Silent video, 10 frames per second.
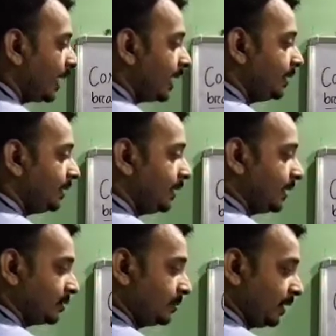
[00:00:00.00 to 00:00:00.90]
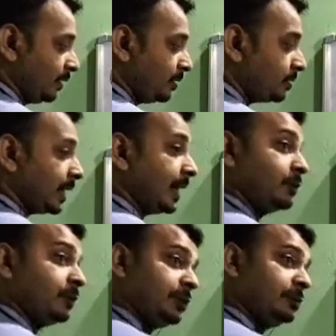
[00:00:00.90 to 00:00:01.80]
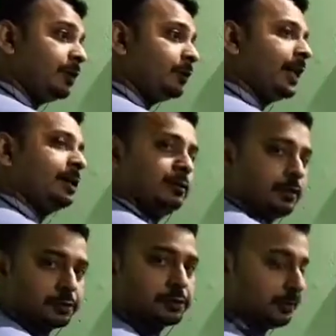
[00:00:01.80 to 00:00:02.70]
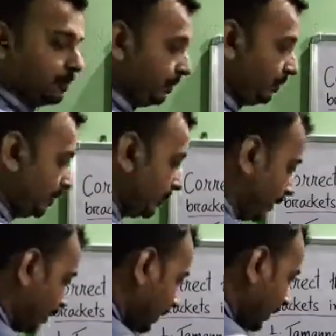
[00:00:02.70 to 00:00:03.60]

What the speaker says: ies because I taught you the y rule also, if you remember.